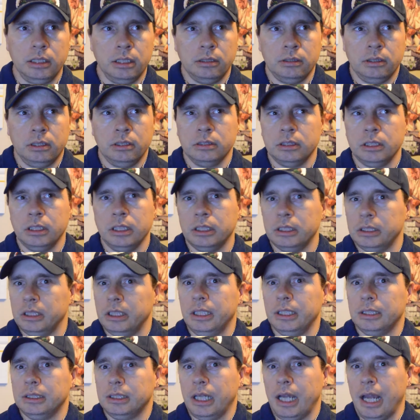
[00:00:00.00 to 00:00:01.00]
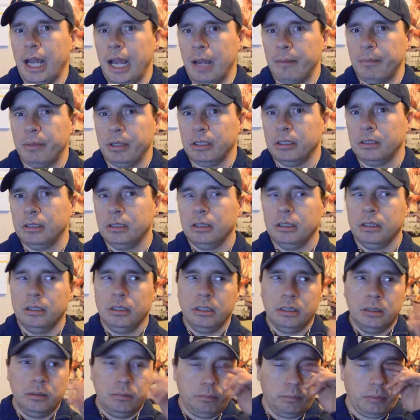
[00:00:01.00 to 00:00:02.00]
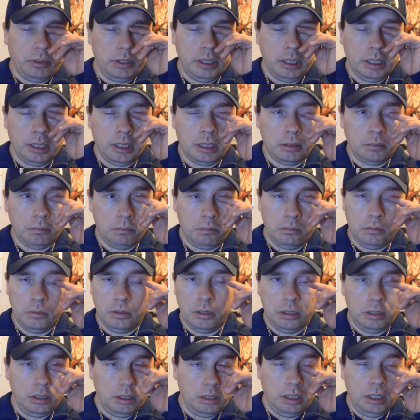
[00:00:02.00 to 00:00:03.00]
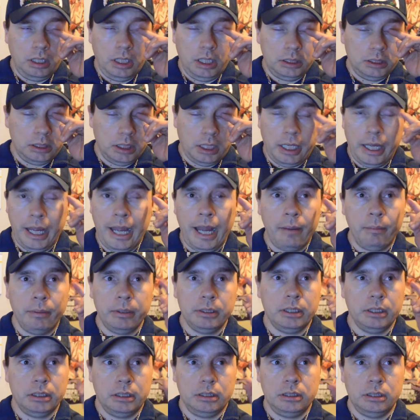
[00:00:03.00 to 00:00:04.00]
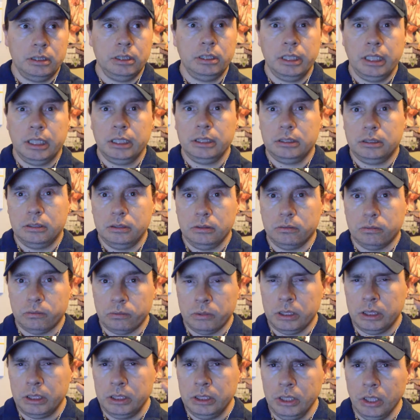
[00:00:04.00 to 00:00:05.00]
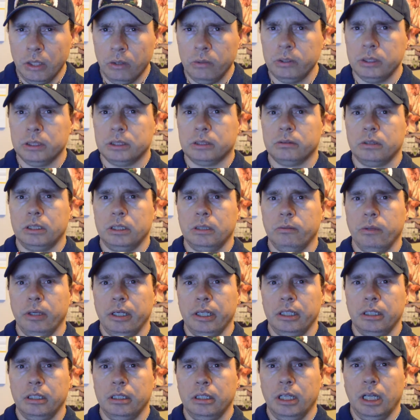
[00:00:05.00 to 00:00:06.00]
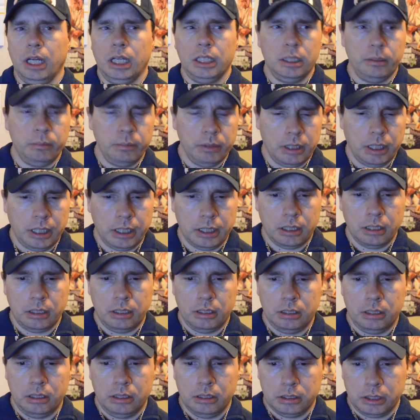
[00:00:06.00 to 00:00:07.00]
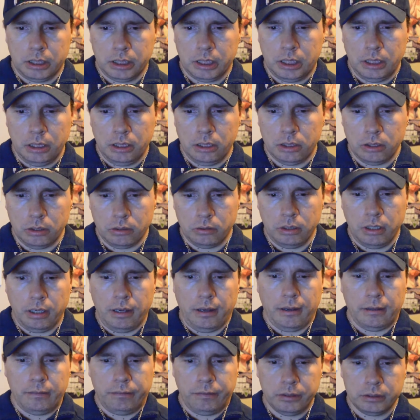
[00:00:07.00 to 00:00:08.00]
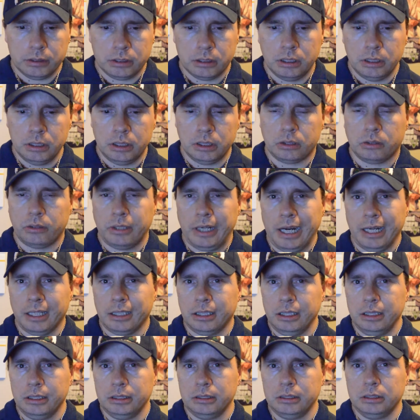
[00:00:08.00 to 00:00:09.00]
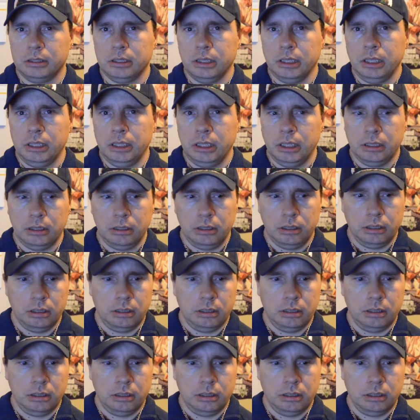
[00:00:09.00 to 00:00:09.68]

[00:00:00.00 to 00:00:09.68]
usually it is a habit, but it's a habit that you guys don't really notice right away. And then you're like you know, it feels good to crack things, and then